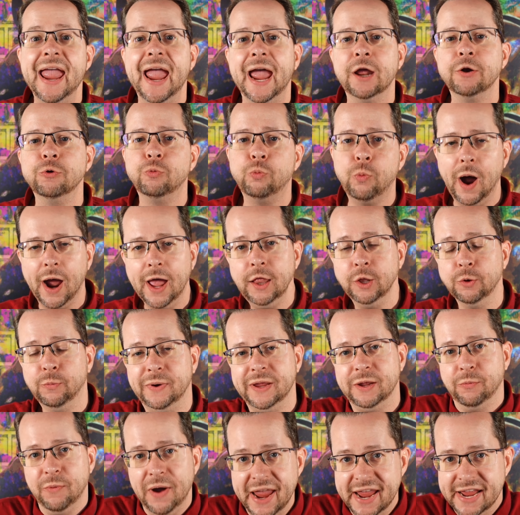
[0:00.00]
And while
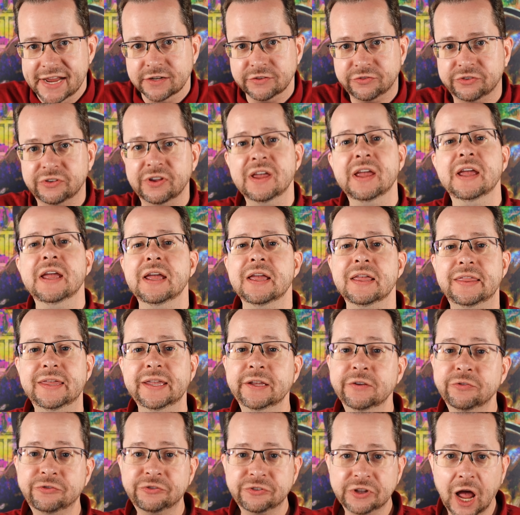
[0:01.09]
we wait,
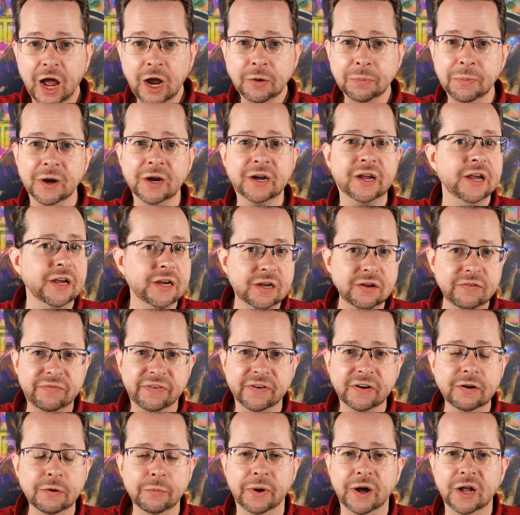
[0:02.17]
the stock market could
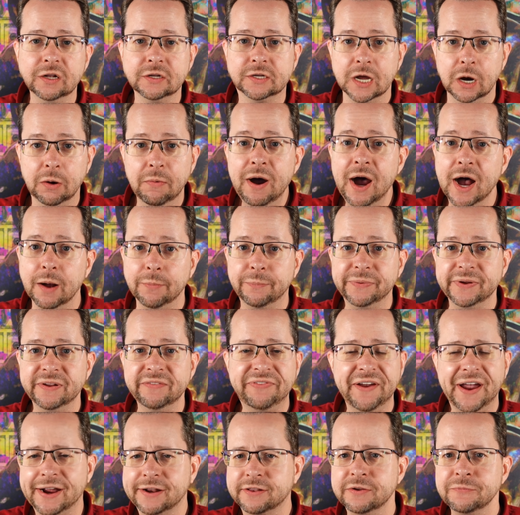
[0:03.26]
very well go up. In
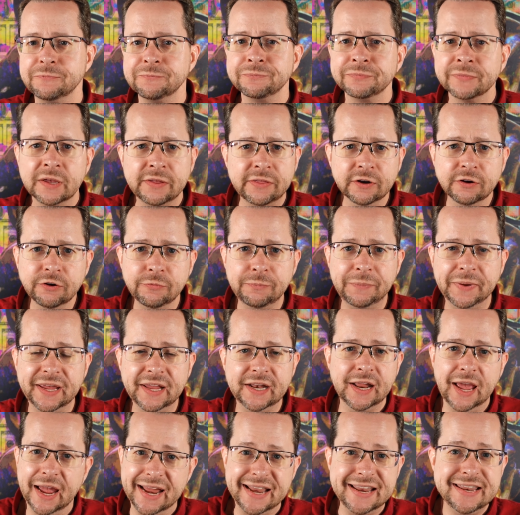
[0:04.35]
fact, there have
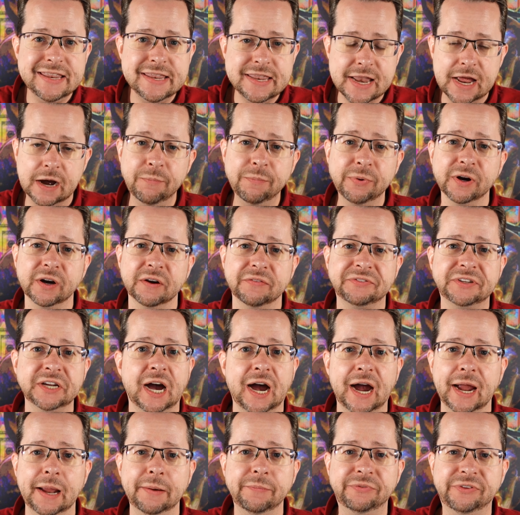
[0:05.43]
been a number of
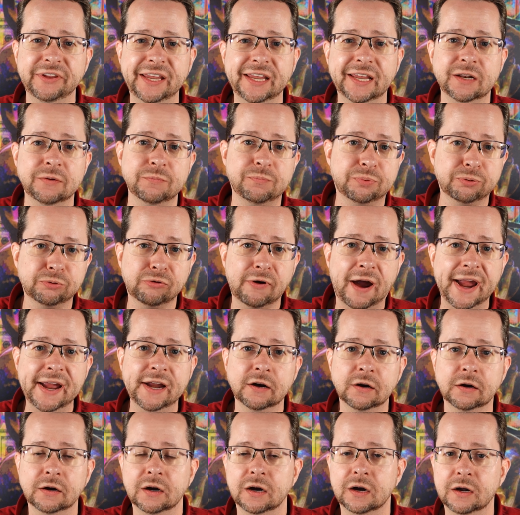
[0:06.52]
times in
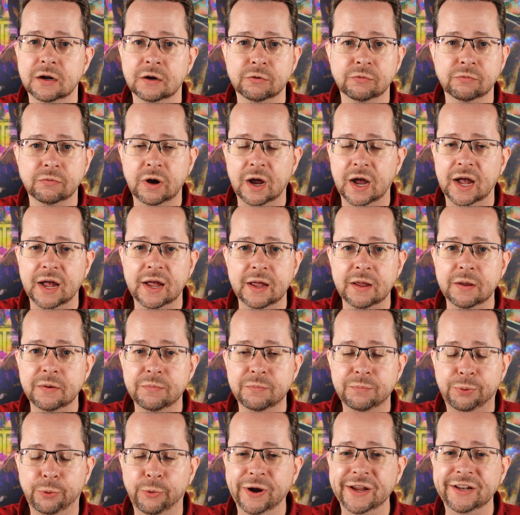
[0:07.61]
prior uh,
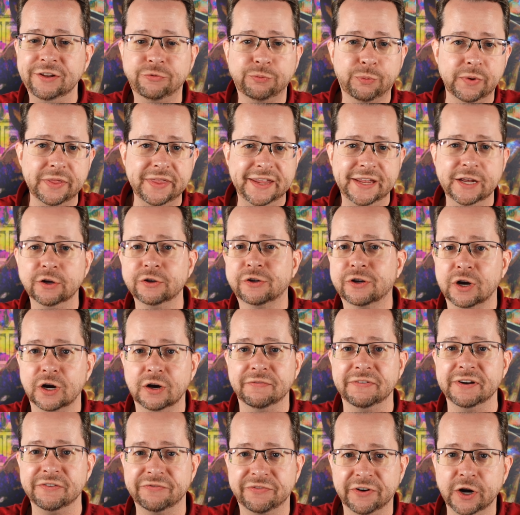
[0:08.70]
points where the yield
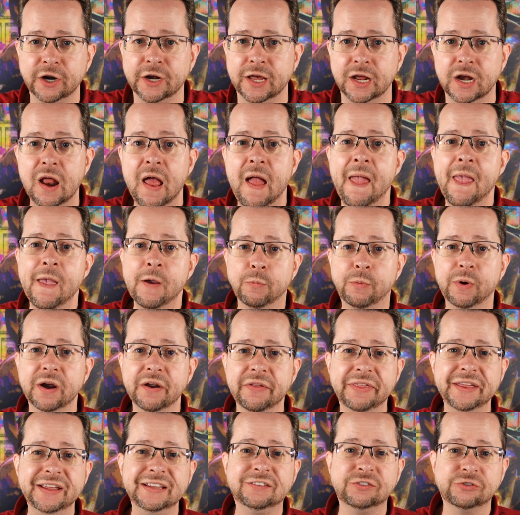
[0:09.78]
curve inverted
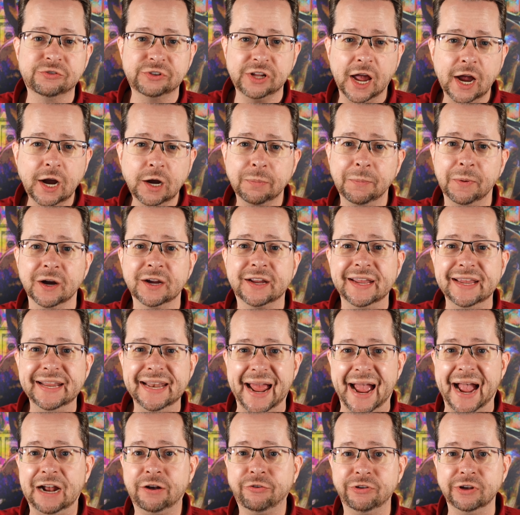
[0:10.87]
where the stock market
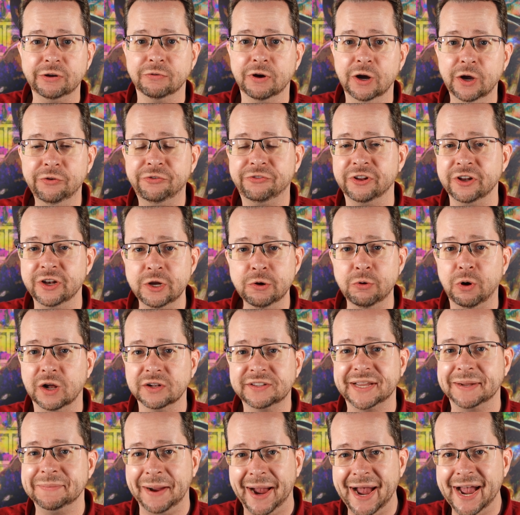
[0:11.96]
actually rose to new
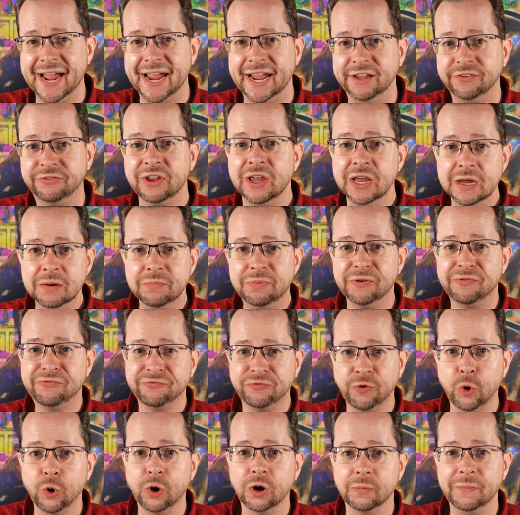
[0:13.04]
all-time highs
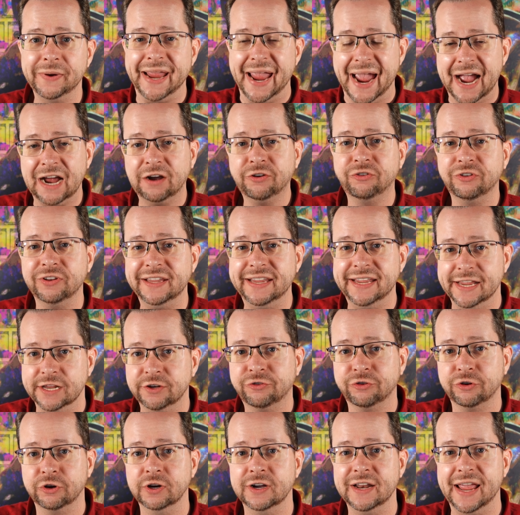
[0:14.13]
before we actually
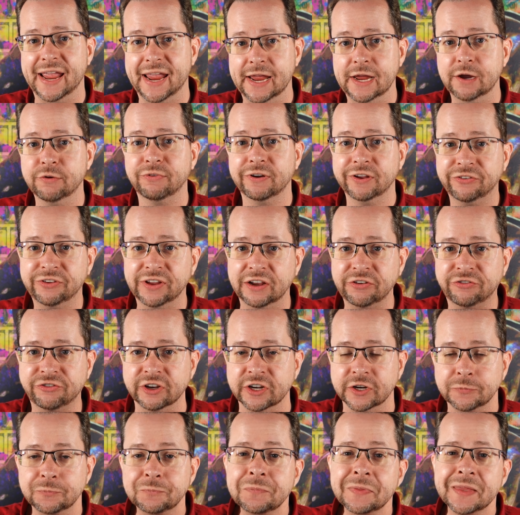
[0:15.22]
entered a
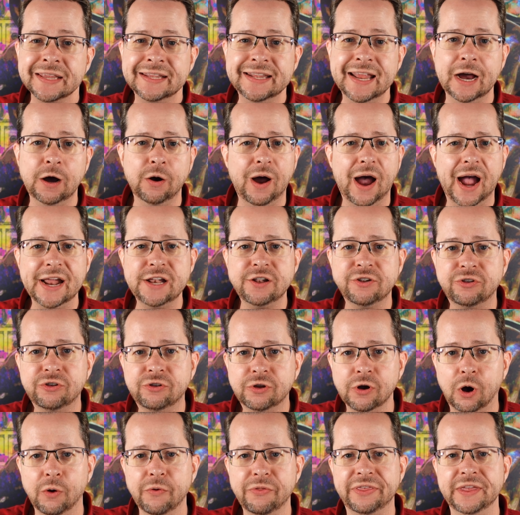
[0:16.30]
recession. Now, I
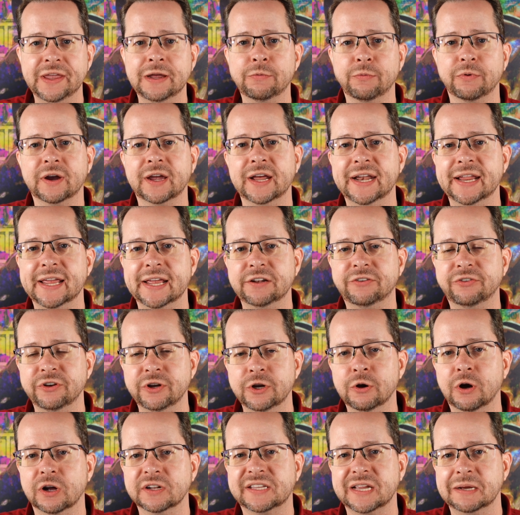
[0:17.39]
don't think we're going to get to
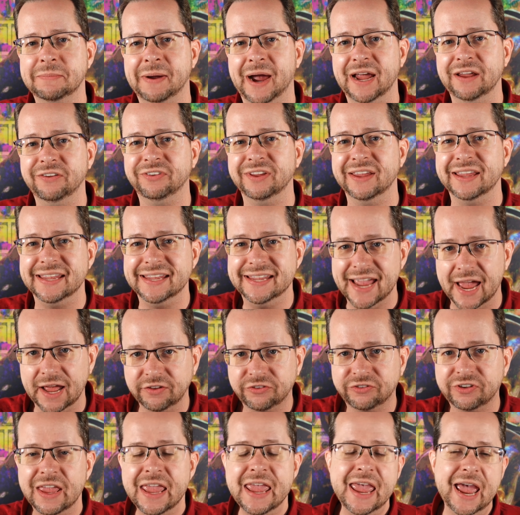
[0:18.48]
new all-time highs
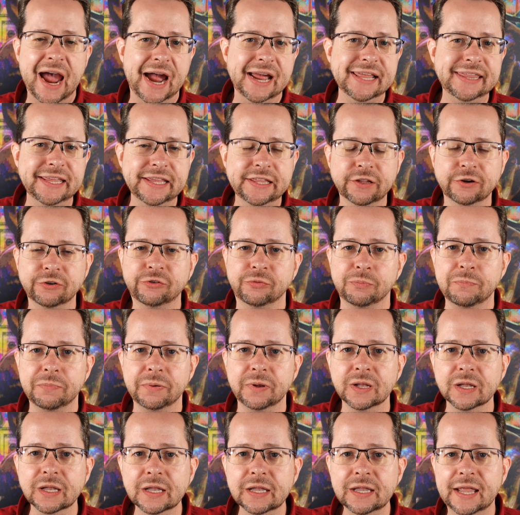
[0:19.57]
yet. I think there's
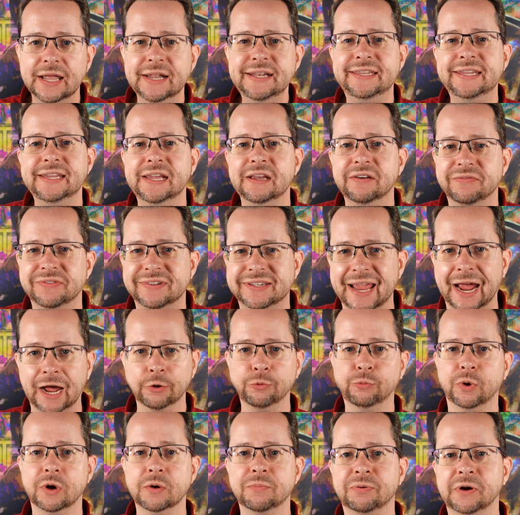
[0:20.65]
plenty of
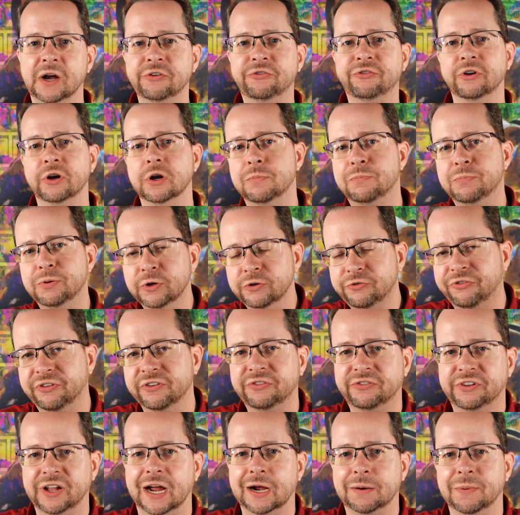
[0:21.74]
downward pressure to push
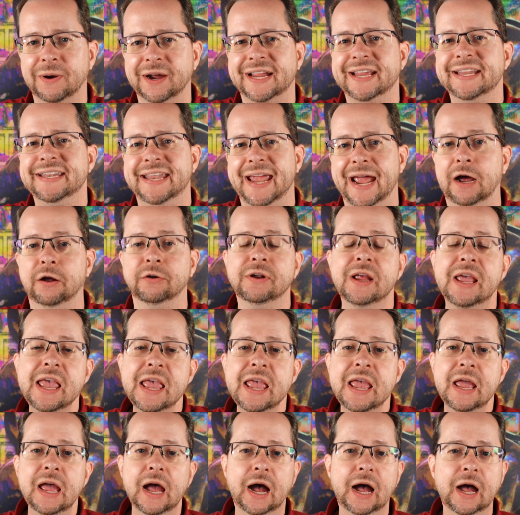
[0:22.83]
the stock market down.
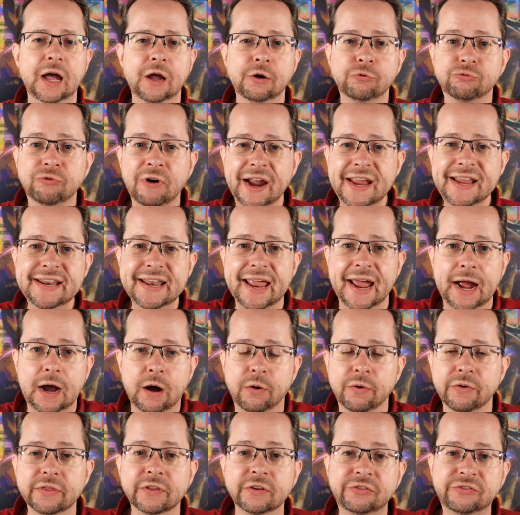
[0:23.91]
Uh, right
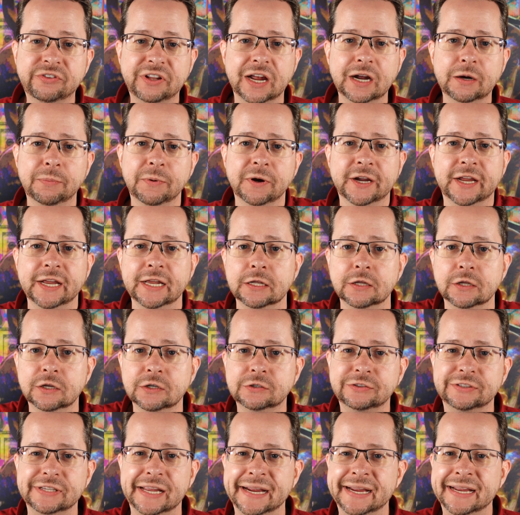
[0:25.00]
now, the stock market
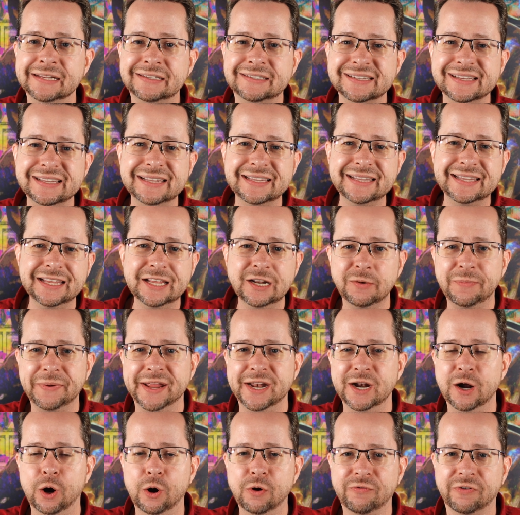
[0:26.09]
looks like it's a little
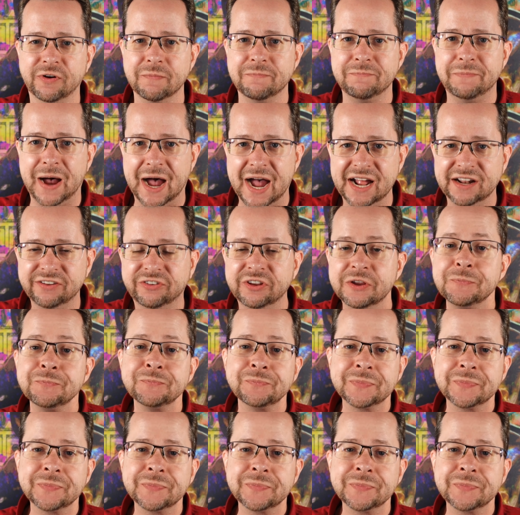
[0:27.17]
bit overbought.